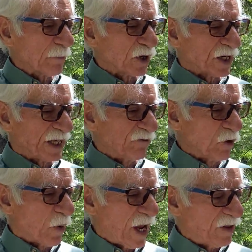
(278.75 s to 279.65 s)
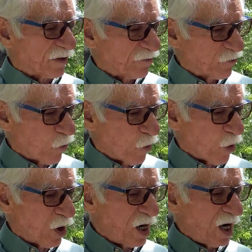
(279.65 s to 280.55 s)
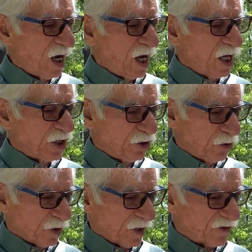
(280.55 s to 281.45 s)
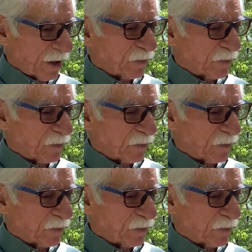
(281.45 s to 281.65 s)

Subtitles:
I'm gonna give away the 4 units.